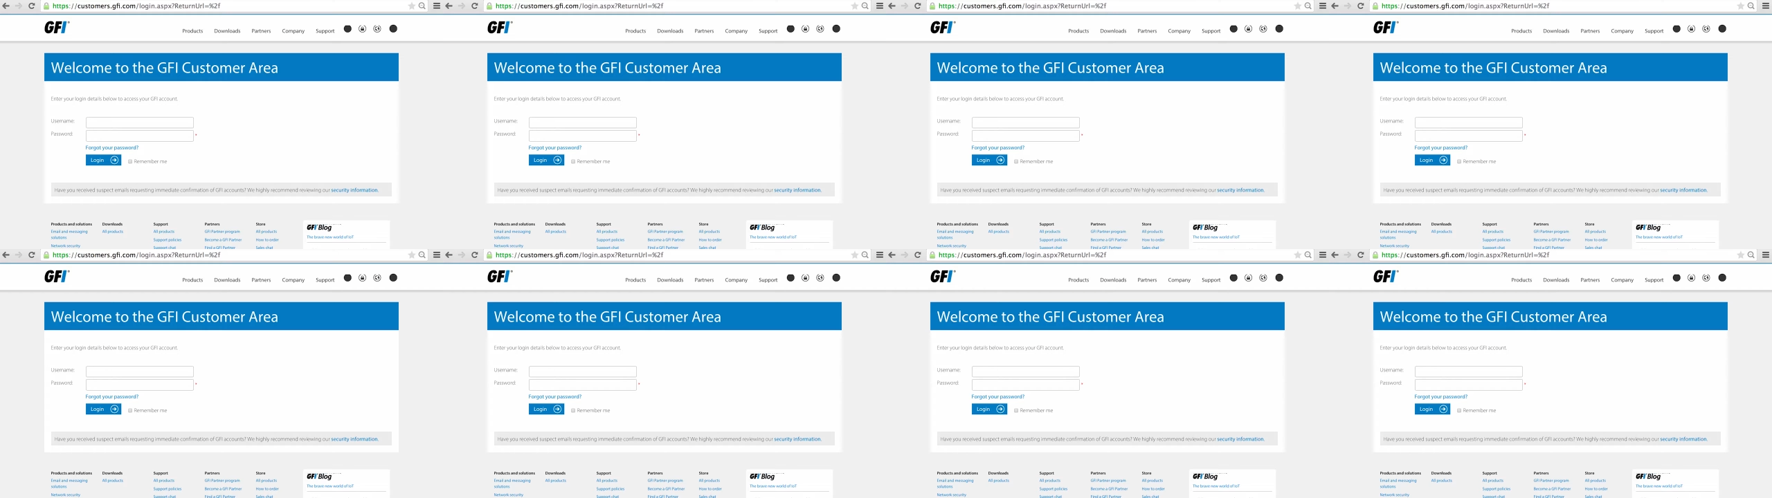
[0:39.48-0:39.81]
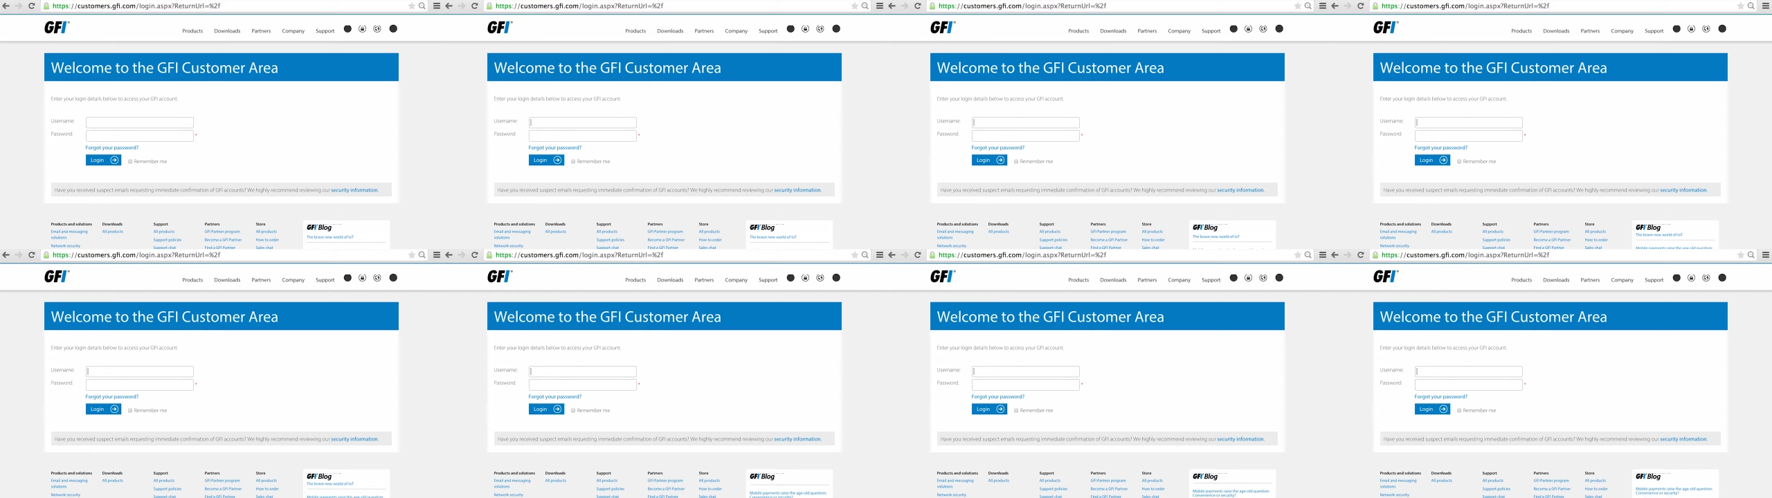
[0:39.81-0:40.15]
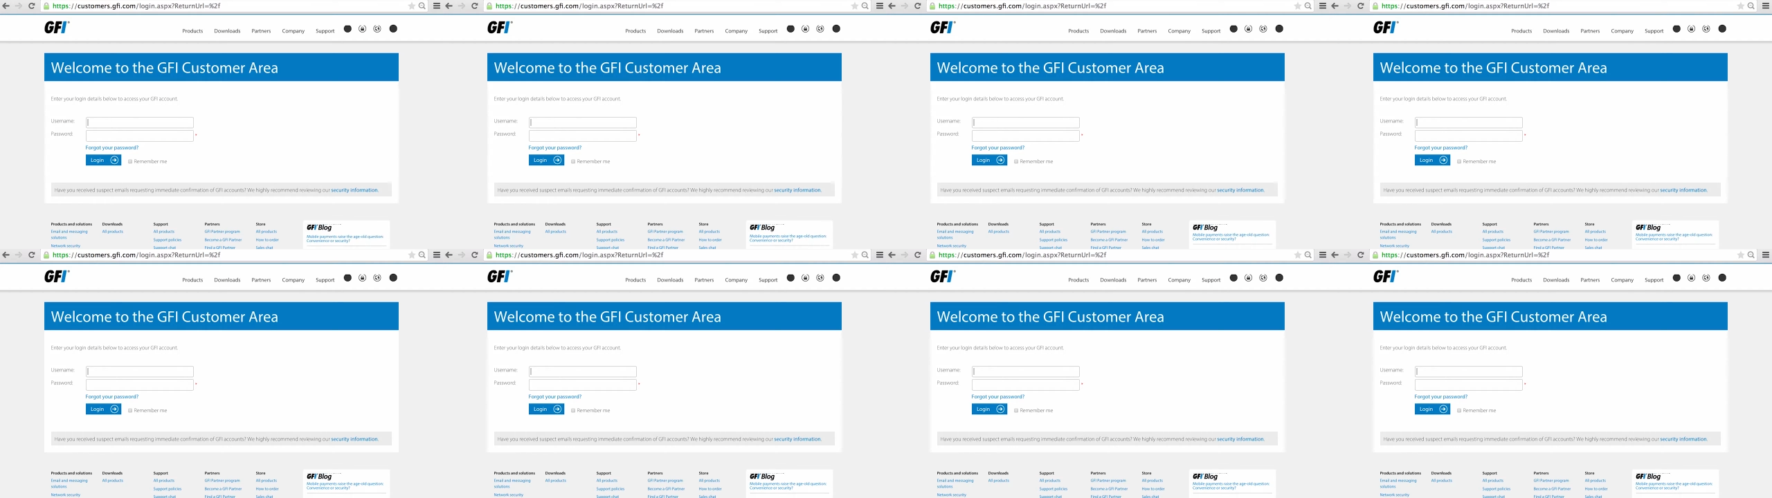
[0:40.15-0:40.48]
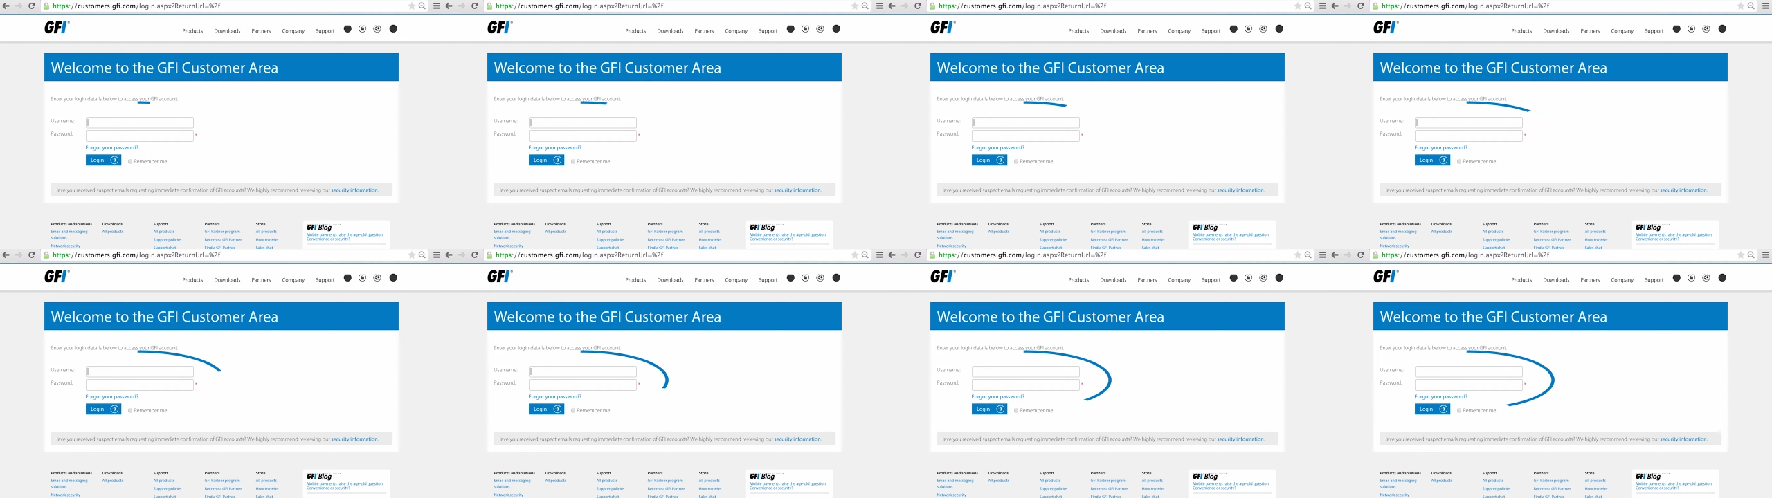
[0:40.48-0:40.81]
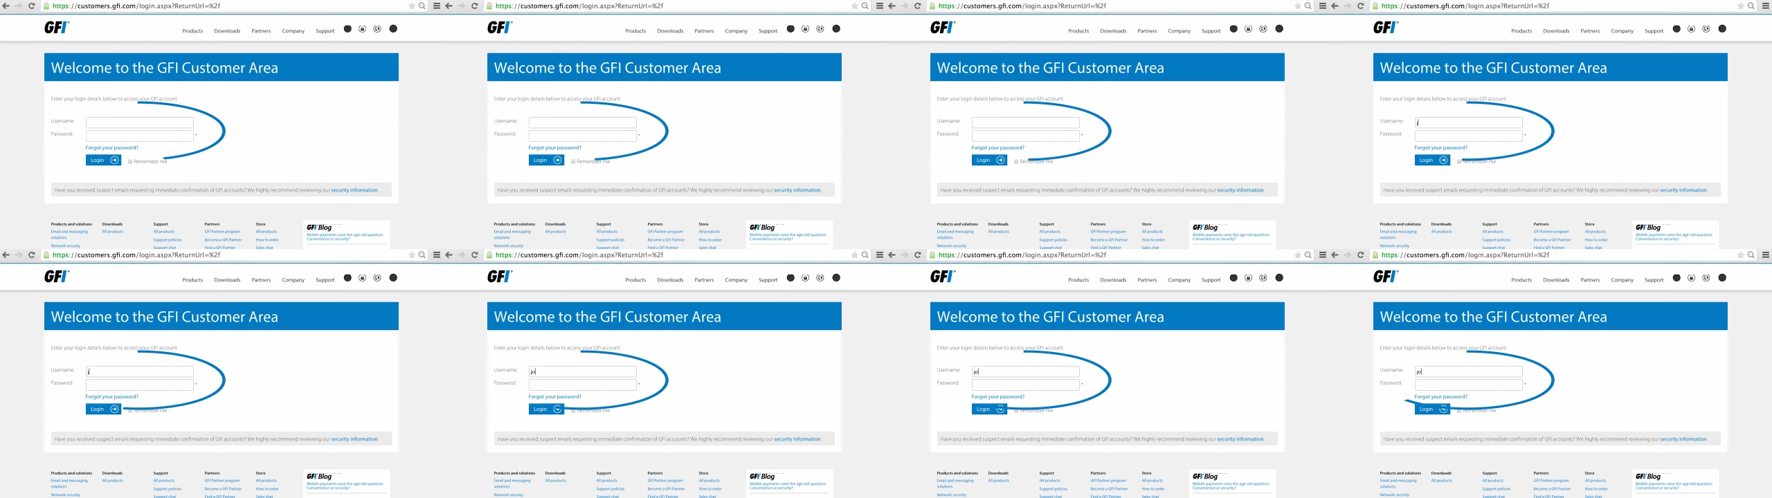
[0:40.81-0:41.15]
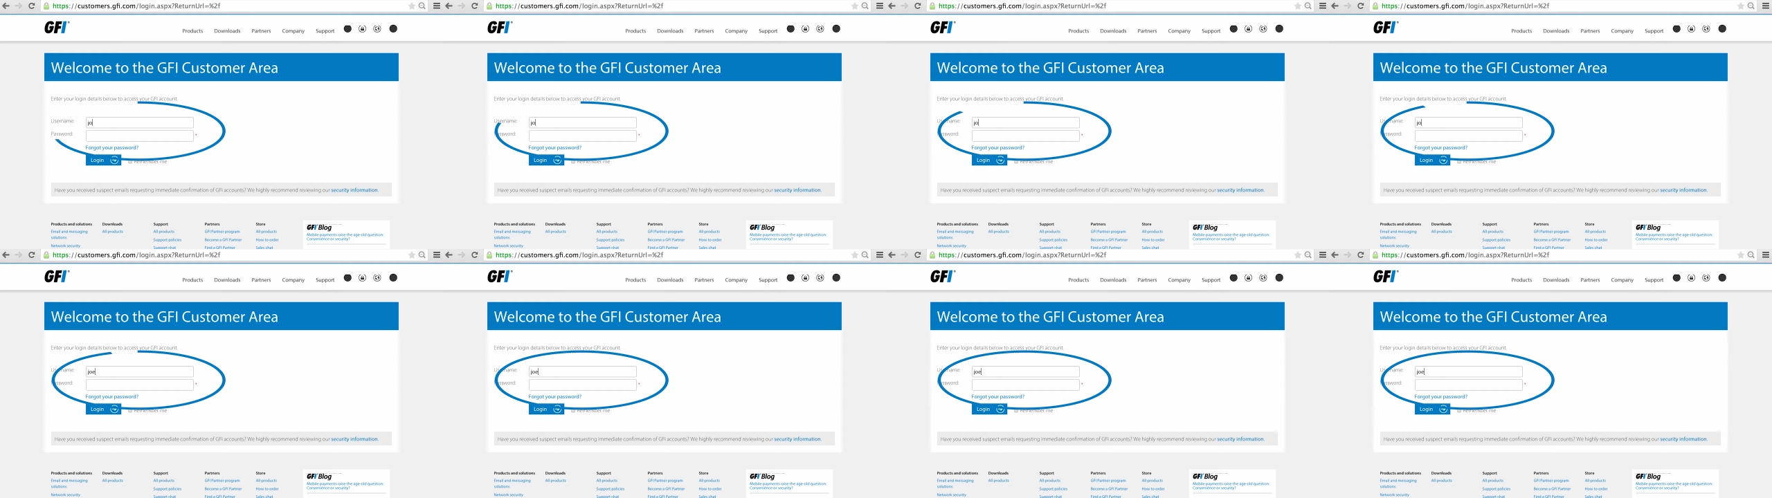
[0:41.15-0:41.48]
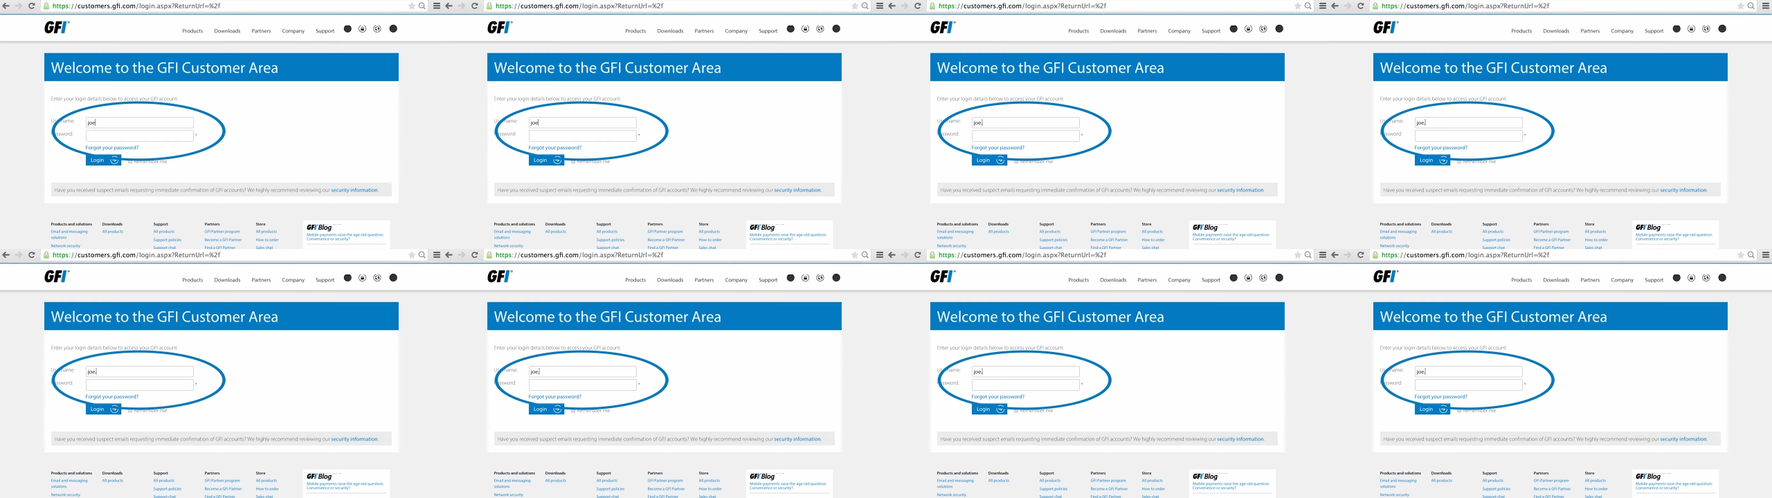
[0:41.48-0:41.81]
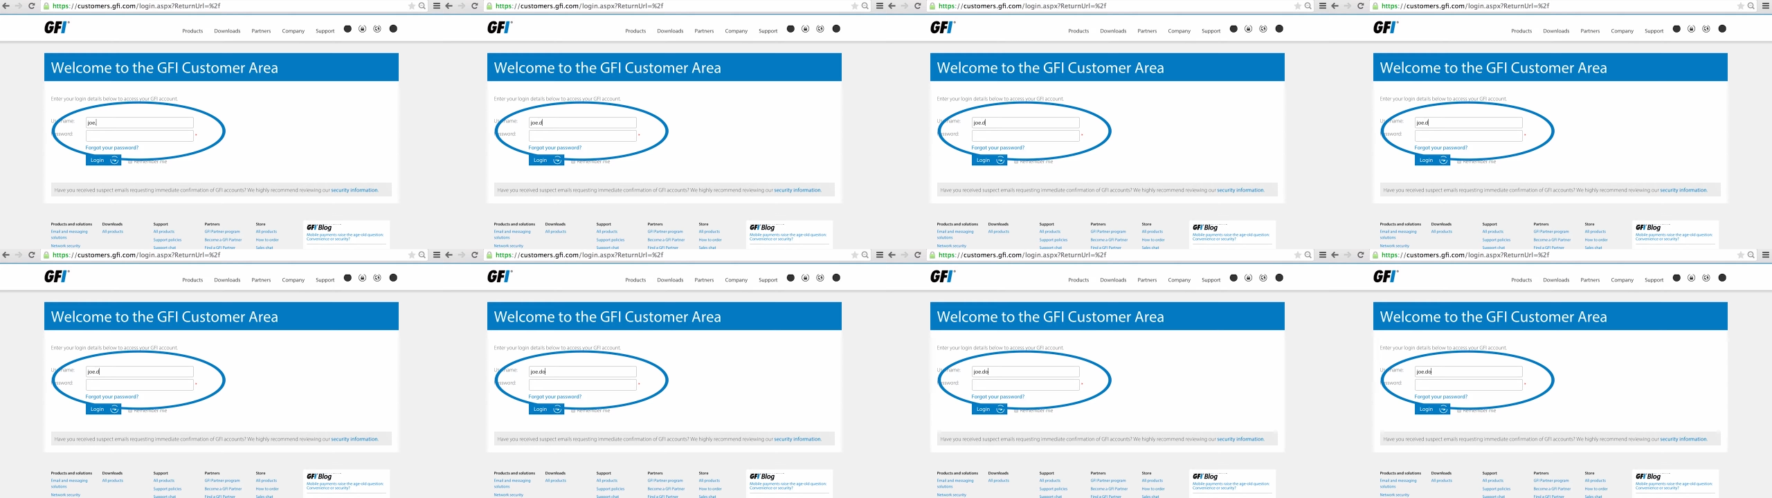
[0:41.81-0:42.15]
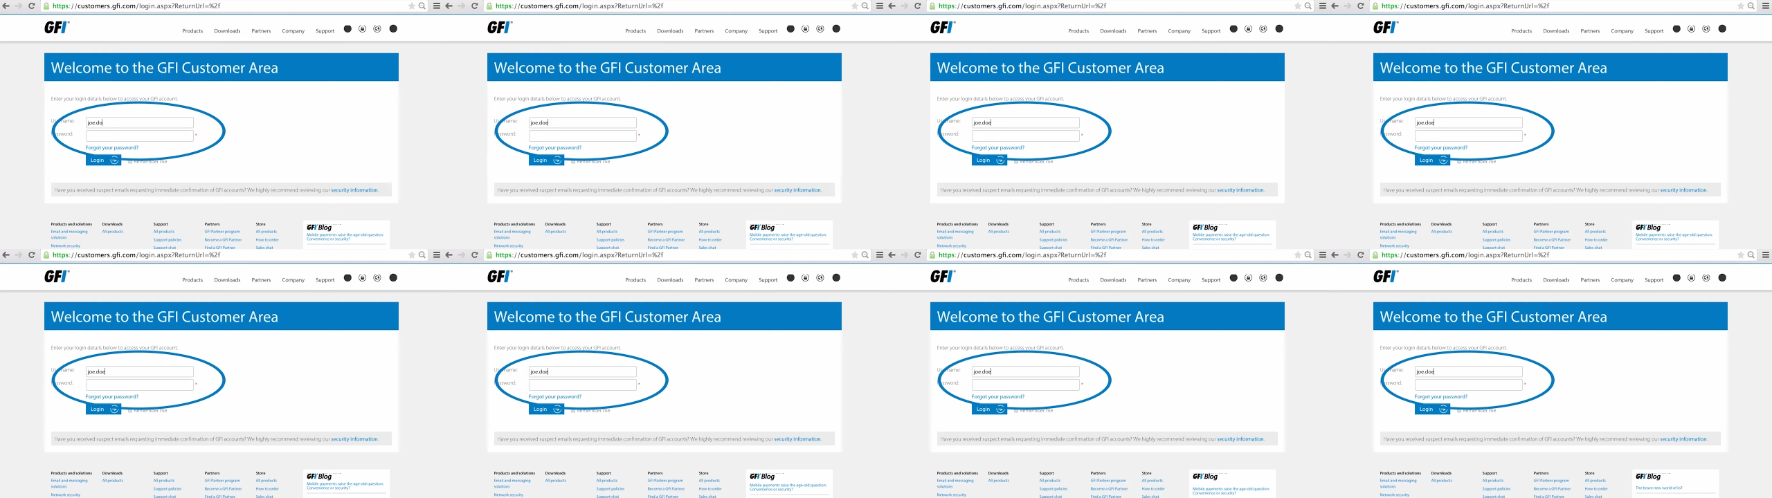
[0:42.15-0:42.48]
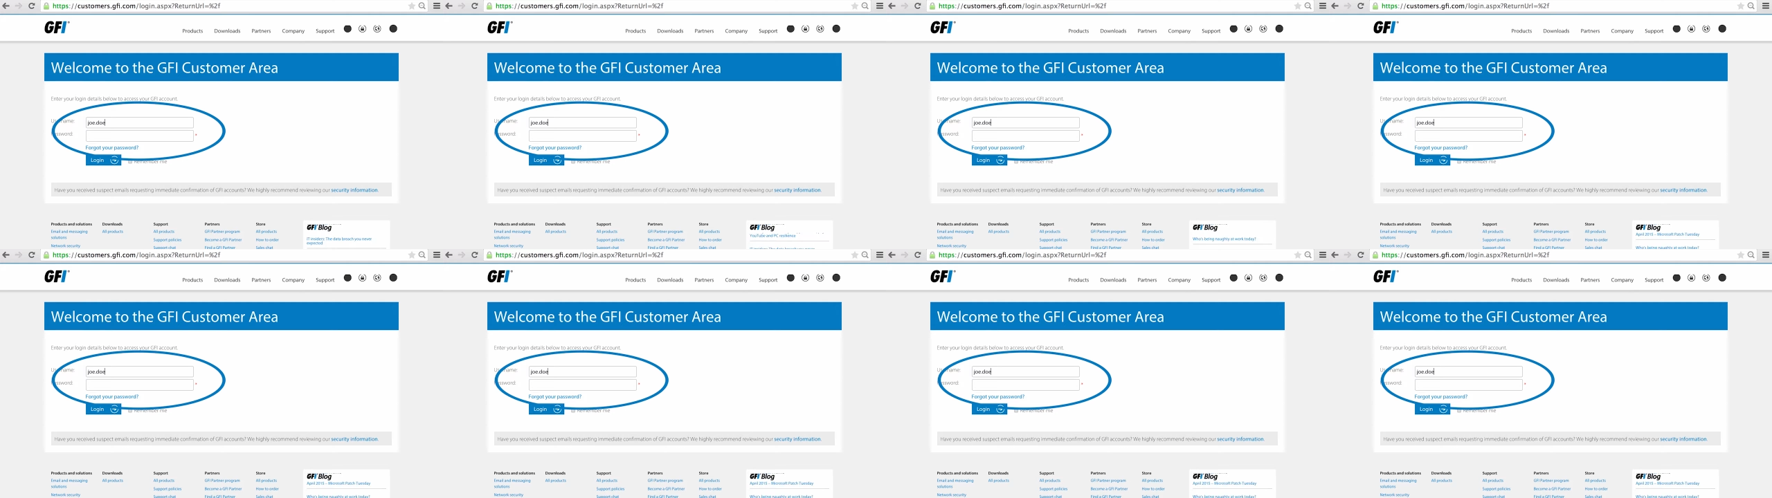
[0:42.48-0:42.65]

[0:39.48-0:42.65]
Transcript: (no speaker visible)